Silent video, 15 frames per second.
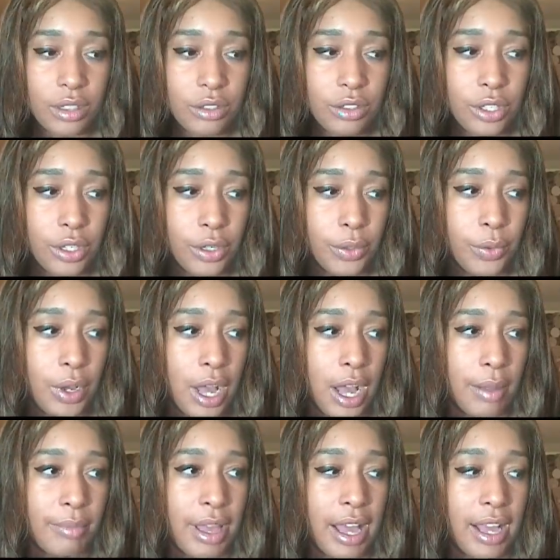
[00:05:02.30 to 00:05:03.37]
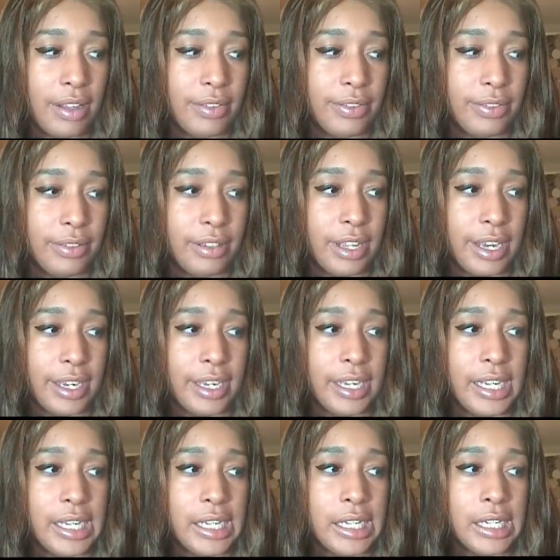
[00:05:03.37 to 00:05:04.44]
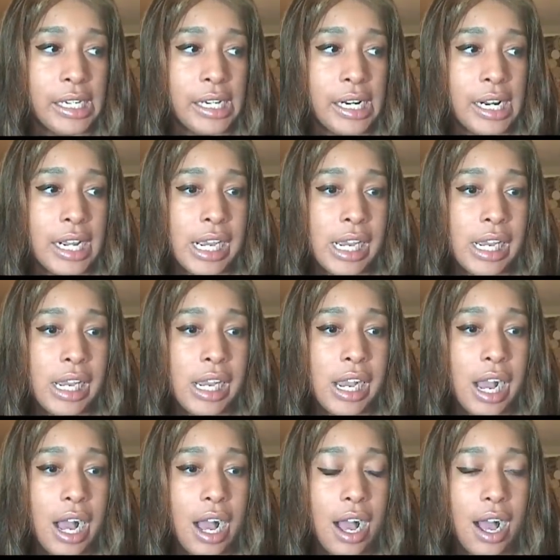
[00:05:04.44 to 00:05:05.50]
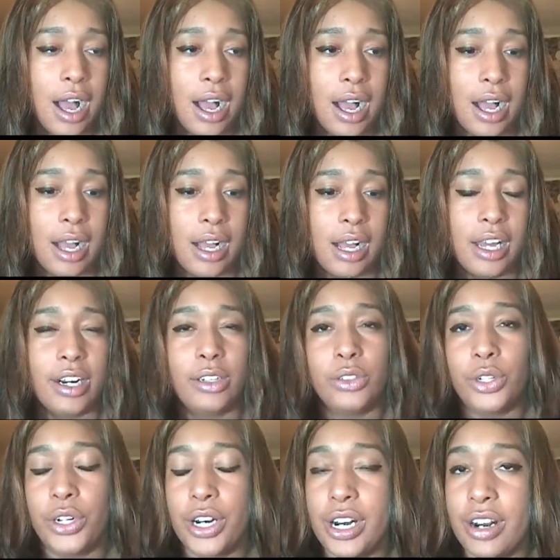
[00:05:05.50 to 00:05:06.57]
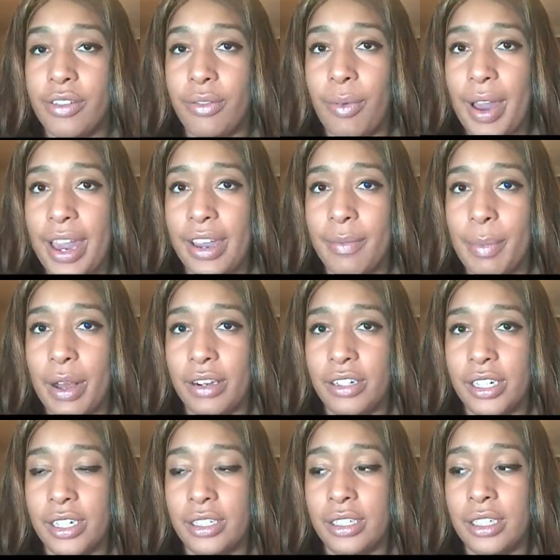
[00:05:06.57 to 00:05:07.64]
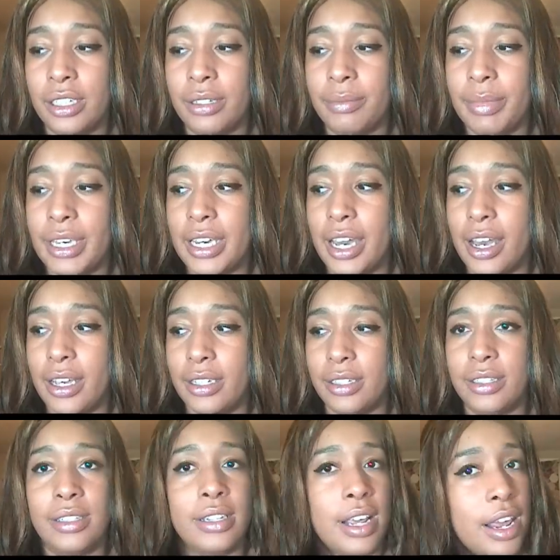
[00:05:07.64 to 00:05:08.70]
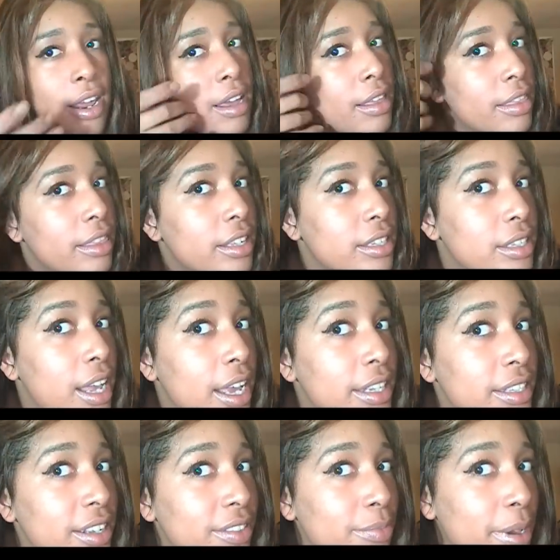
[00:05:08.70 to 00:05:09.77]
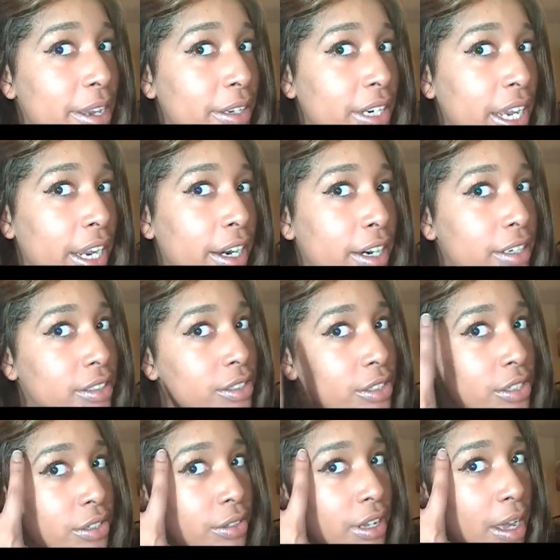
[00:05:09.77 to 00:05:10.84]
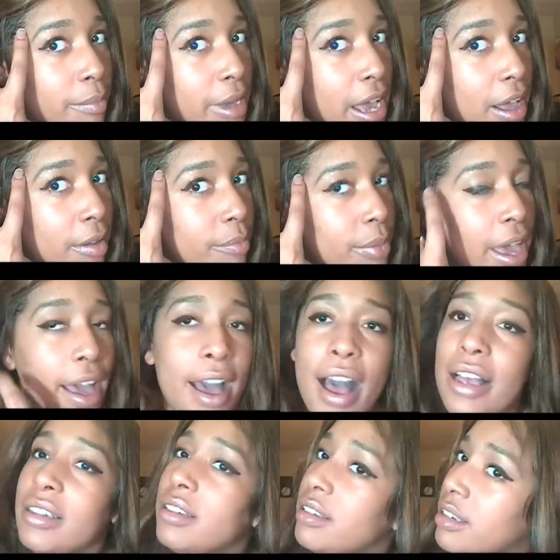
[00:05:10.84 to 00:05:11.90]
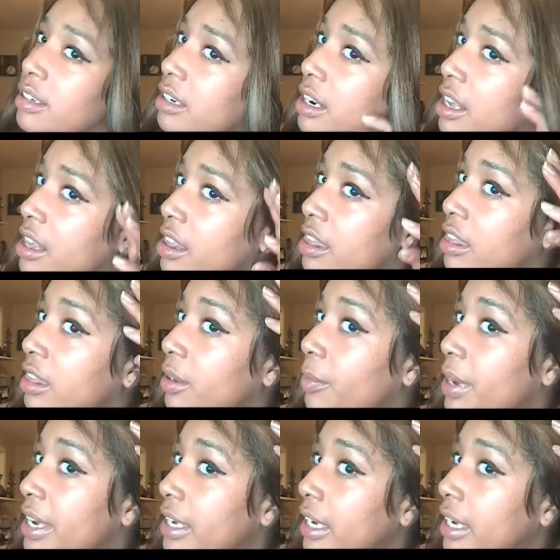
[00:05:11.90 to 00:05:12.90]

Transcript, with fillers: to have like an alternative way at bonding, because the sides of my own hair do come out past the wig